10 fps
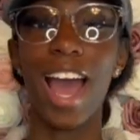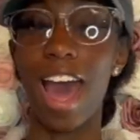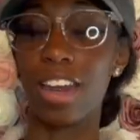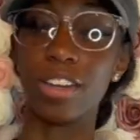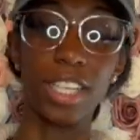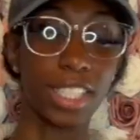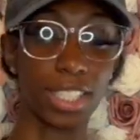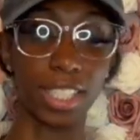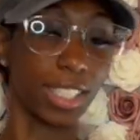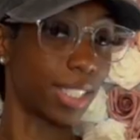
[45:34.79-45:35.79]
i don't know it just
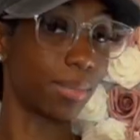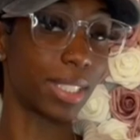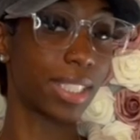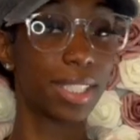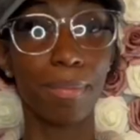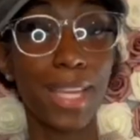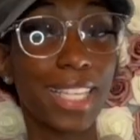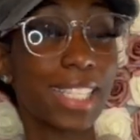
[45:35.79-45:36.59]
does something to me